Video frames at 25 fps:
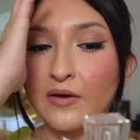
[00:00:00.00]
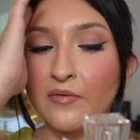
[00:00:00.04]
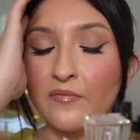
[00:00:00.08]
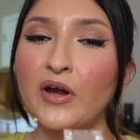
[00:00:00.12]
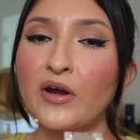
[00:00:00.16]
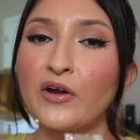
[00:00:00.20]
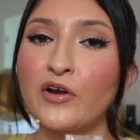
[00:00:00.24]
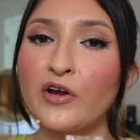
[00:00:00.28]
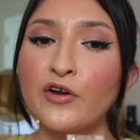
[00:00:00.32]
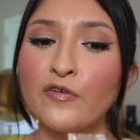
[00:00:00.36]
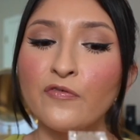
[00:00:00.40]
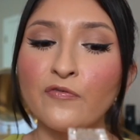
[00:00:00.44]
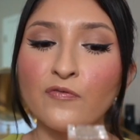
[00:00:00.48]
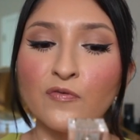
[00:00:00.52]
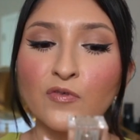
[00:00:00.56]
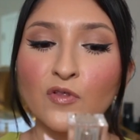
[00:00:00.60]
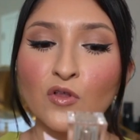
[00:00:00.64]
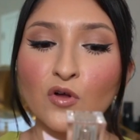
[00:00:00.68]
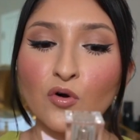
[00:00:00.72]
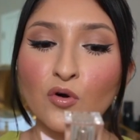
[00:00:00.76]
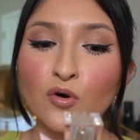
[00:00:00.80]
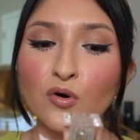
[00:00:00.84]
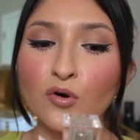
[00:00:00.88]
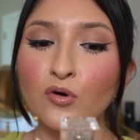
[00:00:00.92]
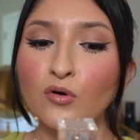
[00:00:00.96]
very
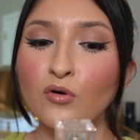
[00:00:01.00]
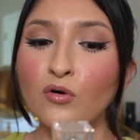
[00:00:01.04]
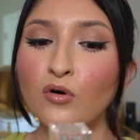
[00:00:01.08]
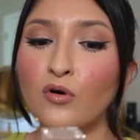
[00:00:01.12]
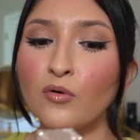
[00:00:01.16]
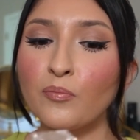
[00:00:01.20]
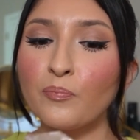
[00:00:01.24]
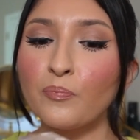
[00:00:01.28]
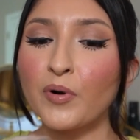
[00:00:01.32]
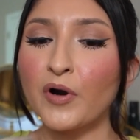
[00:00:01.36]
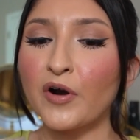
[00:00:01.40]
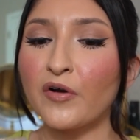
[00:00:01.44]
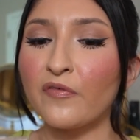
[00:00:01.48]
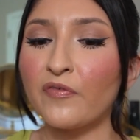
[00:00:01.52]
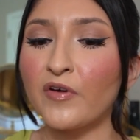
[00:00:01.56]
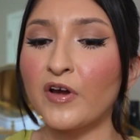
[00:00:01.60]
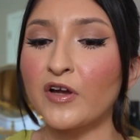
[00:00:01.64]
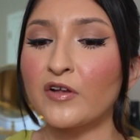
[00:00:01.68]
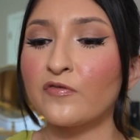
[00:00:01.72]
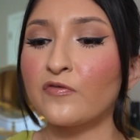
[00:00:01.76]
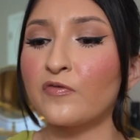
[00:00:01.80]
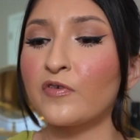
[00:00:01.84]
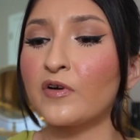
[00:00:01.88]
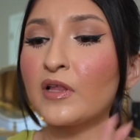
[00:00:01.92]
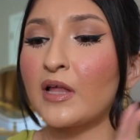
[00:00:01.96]
floral
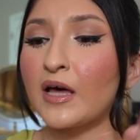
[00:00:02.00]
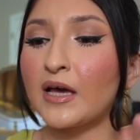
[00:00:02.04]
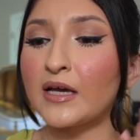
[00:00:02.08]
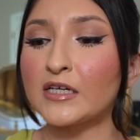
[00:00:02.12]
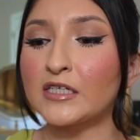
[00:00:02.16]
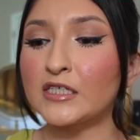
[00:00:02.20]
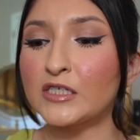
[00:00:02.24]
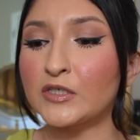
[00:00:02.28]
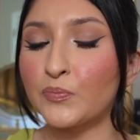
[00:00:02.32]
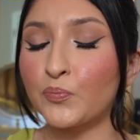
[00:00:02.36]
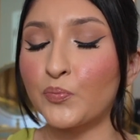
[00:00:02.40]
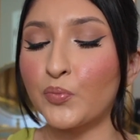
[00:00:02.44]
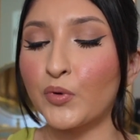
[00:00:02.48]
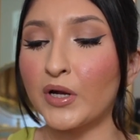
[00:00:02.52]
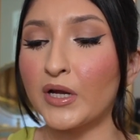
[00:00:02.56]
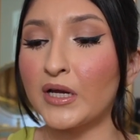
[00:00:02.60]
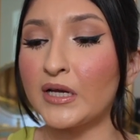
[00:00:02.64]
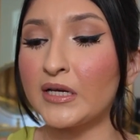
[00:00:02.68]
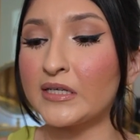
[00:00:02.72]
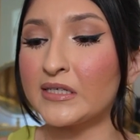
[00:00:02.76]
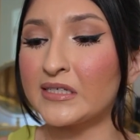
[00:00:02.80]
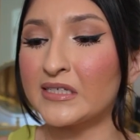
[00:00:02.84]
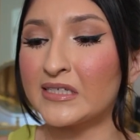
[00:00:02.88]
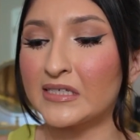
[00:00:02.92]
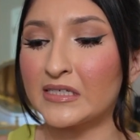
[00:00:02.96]
perfect for like
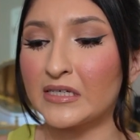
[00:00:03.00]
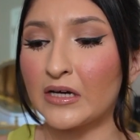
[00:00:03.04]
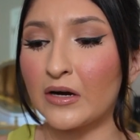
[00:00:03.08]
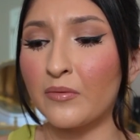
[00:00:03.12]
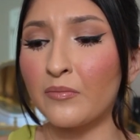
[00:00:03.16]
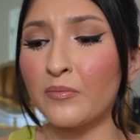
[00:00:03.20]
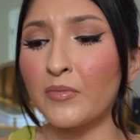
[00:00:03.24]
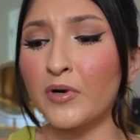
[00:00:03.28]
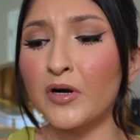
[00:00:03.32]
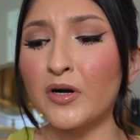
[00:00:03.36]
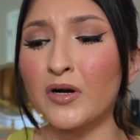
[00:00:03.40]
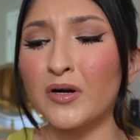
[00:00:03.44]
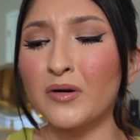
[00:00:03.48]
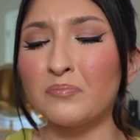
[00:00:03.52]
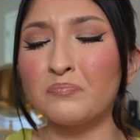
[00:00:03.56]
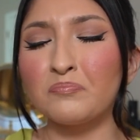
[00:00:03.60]
spring summer